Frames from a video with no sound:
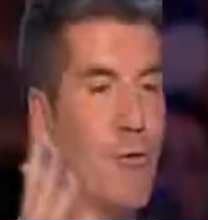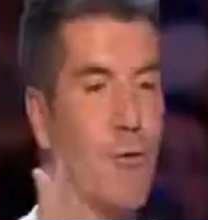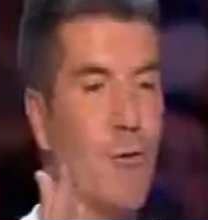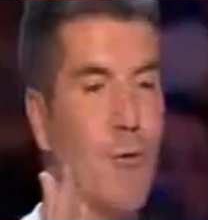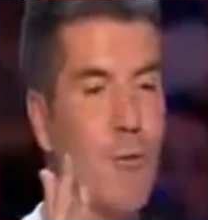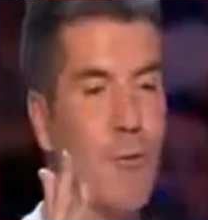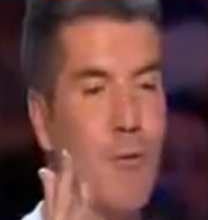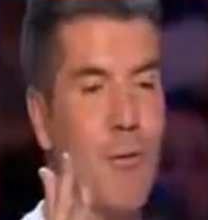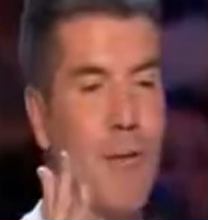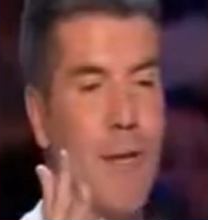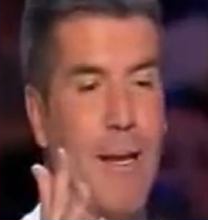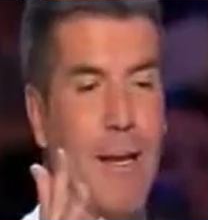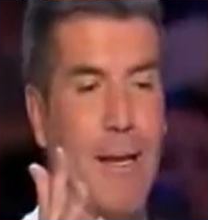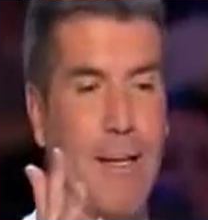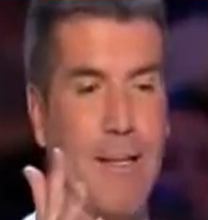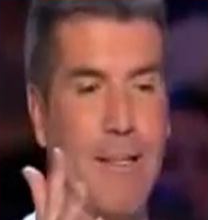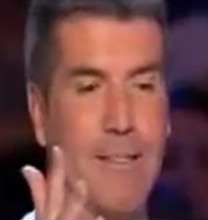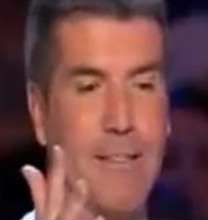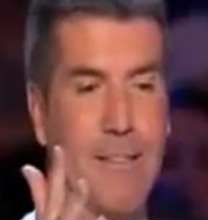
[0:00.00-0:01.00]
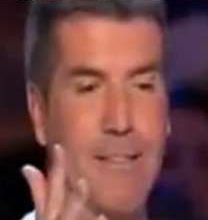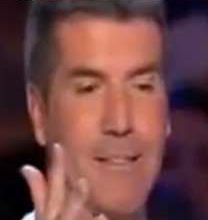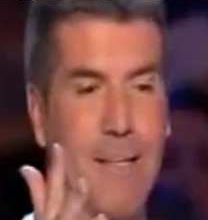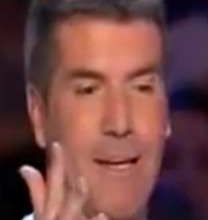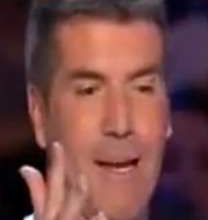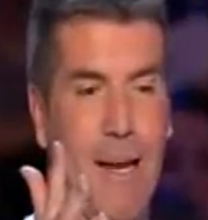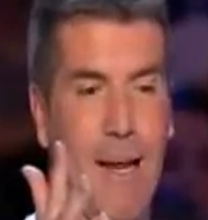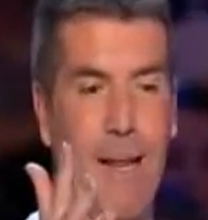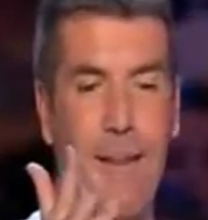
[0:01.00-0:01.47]
the truth
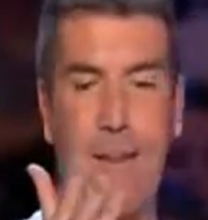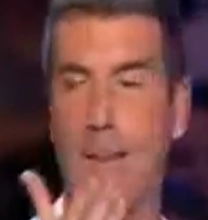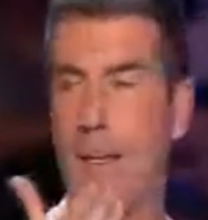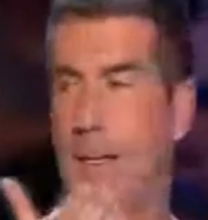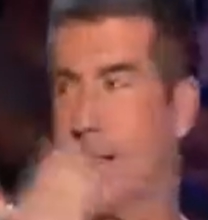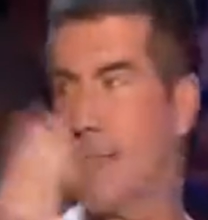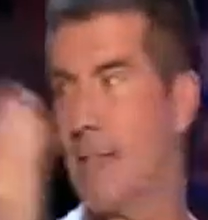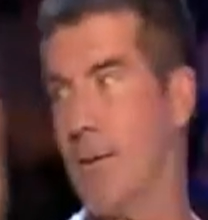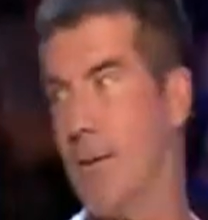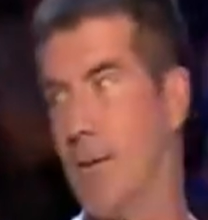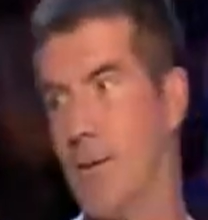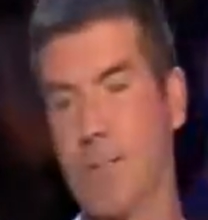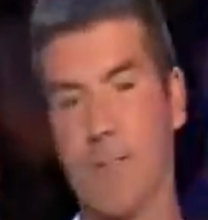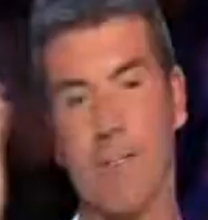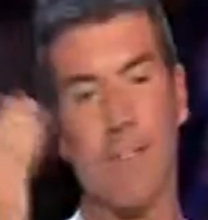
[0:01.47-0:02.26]
is, and this